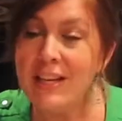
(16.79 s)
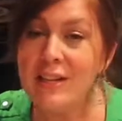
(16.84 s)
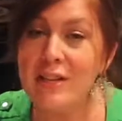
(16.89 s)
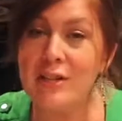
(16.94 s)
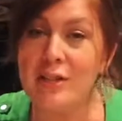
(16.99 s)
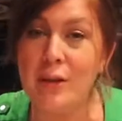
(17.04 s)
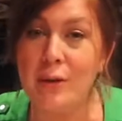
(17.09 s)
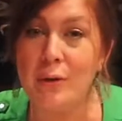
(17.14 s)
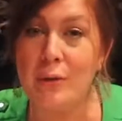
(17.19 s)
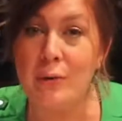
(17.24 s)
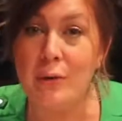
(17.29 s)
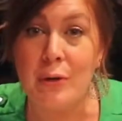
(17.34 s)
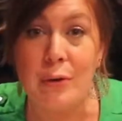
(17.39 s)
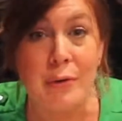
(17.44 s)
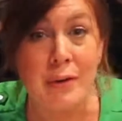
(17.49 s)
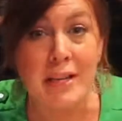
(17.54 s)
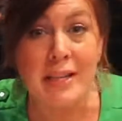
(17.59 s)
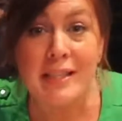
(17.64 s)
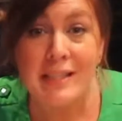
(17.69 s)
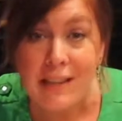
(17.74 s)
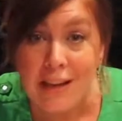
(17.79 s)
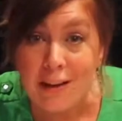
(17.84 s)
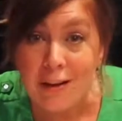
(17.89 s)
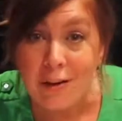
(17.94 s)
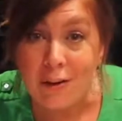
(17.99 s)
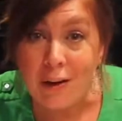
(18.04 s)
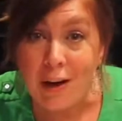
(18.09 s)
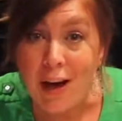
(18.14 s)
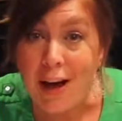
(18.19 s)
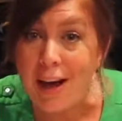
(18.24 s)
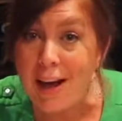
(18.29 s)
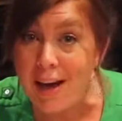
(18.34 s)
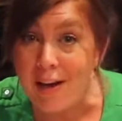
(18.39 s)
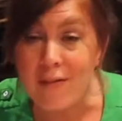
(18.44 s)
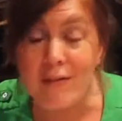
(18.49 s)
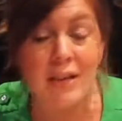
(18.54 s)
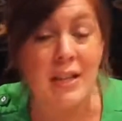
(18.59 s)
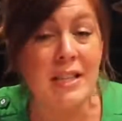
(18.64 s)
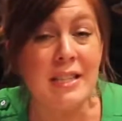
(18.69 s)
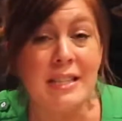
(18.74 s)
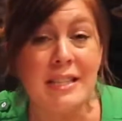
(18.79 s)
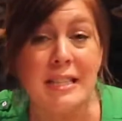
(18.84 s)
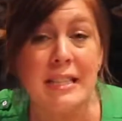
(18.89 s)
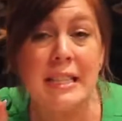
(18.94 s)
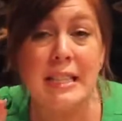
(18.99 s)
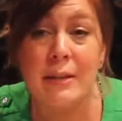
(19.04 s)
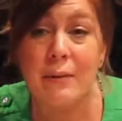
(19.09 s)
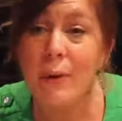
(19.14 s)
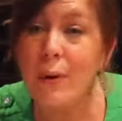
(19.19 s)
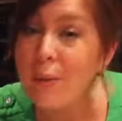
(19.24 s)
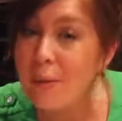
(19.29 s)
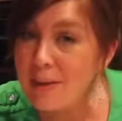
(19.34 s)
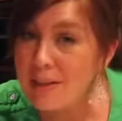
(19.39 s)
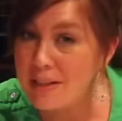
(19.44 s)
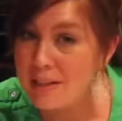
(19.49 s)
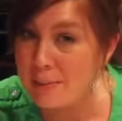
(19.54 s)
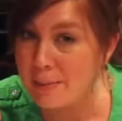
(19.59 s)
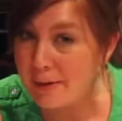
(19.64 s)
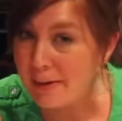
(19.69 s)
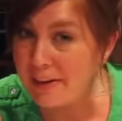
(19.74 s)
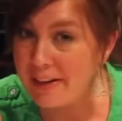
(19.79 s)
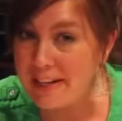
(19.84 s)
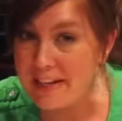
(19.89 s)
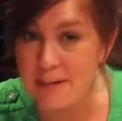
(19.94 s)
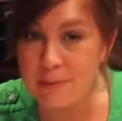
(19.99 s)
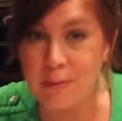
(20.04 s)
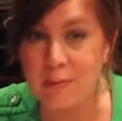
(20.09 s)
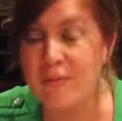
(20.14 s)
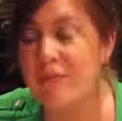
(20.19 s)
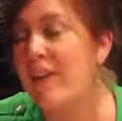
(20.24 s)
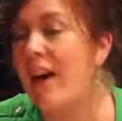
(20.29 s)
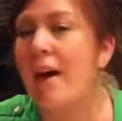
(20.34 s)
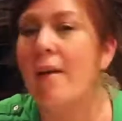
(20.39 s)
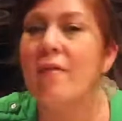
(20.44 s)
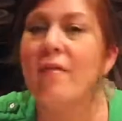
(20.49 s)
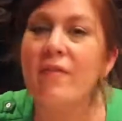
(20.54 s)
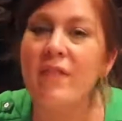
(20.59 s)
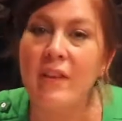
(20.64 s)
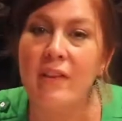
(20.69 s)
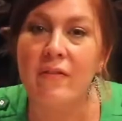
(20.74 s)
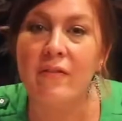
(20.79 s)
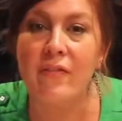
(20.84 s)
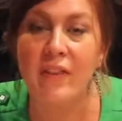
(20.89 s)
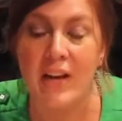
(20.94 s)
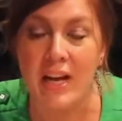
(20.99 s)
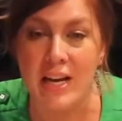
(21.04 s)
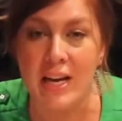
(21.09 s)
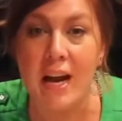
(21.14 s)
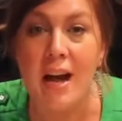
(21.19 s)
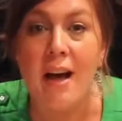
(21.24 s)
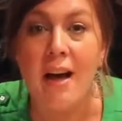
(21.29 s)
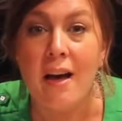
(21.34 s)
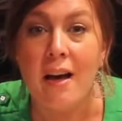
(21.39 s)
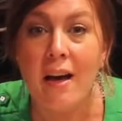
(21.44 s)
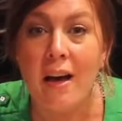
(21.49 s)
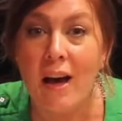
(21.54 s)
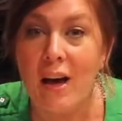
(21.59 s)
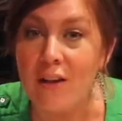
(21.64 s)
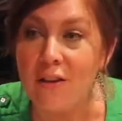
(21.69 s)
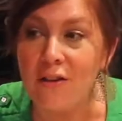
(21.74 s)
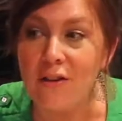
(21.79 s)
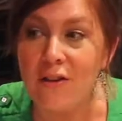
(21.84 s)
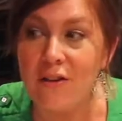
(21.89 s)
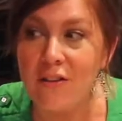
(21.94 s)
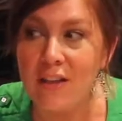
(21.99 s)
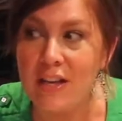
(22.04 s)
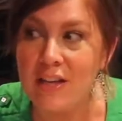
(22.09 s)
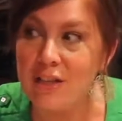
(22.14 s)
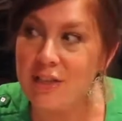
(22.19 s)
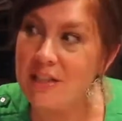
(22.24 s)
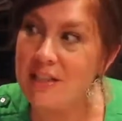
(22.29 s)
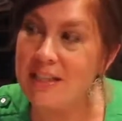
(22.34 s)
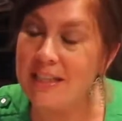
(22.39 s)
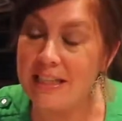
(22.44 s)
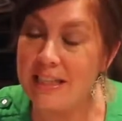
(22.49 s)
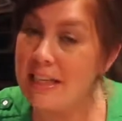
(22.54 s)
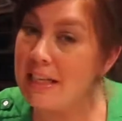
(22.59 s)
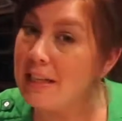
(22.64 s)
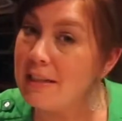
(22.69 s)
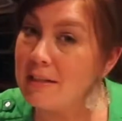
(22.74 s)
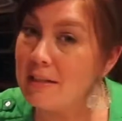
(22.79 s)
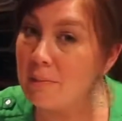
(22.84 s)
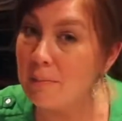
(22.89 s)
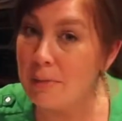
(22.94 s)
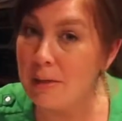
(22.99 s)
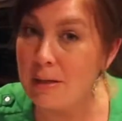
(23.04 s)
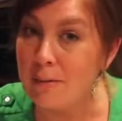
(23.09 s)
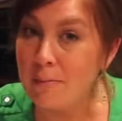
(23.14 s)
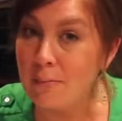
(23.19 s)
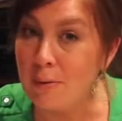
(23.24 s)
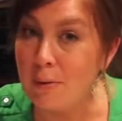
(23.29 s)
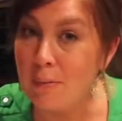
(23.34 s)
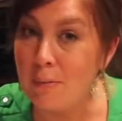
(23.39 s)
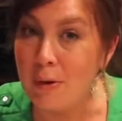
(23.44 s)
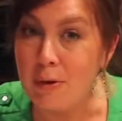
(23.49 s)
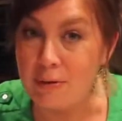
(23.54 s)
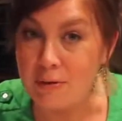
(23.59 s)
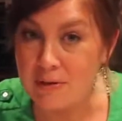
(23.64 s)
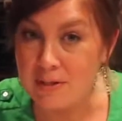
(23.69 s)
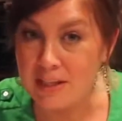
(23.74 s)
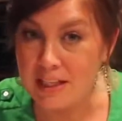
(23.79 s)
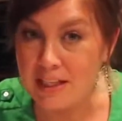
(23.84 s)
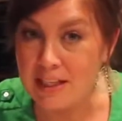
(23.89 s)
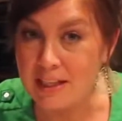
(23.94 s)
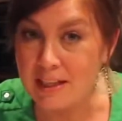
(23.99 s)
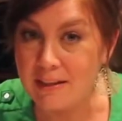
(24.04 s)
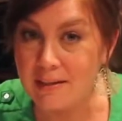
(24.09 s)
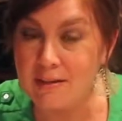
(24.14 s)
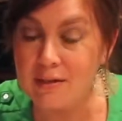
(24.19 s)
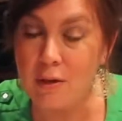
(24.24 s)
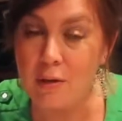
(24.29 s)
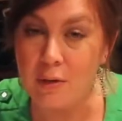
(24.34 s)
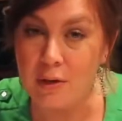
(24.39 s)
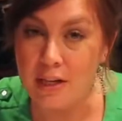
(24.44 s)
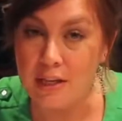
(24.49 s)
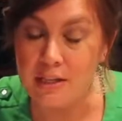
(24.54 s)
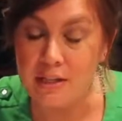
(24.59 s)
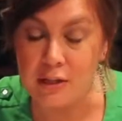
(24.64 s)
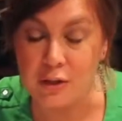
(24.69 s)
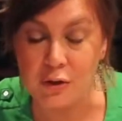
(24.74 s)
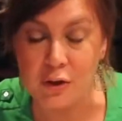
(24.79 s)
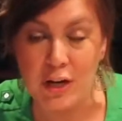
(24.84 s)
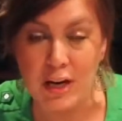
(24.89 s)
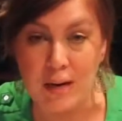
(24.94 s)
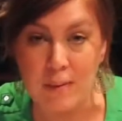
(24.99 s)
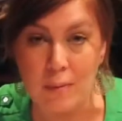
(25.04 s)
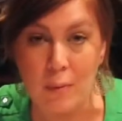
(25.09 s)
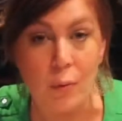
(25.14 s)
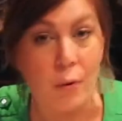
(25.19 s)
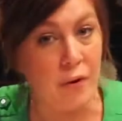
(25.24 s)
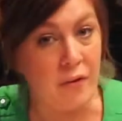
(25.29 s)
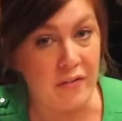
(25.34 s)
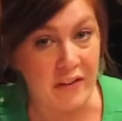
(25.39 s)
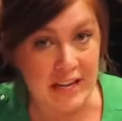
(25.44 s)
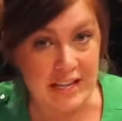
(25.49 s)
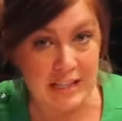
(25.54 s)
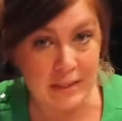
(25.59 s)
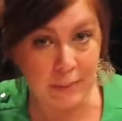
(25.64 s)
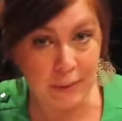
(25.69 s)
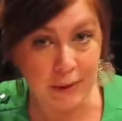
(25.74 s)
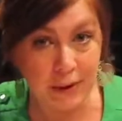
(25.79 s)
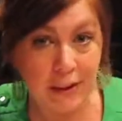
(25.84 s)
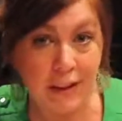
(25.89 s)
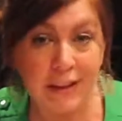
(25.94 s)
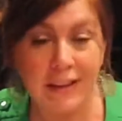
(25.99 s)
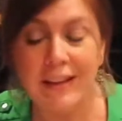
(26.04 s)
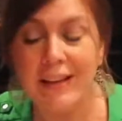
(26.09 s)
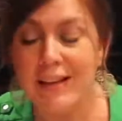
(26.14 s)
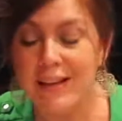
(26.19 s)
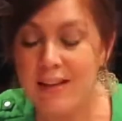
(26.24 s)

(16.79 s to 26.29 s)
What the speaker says: So you can tell I have zero experience with FabFitFun other than just seeing some people post things on Instagram or Facebook.